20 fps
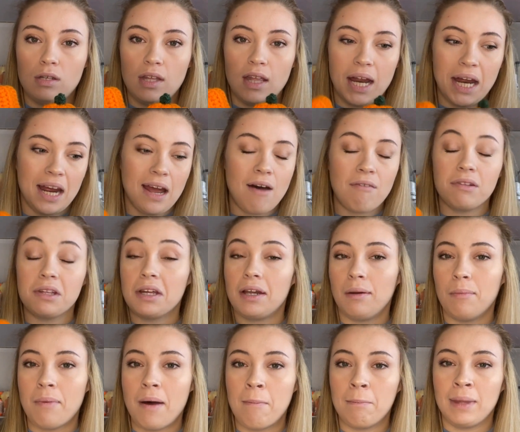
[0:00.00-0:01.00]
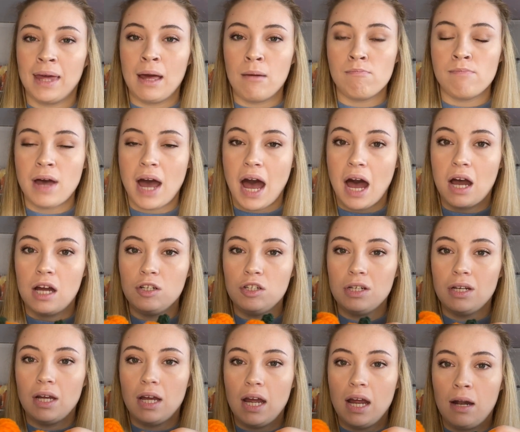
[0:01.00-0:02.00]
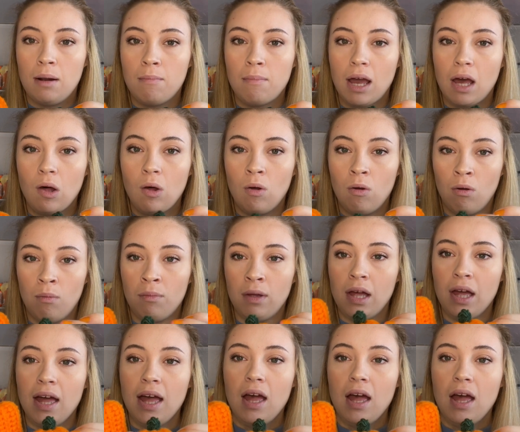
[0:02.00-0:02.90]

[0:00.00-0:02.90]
so that I could have a little pumpkin patch in my home,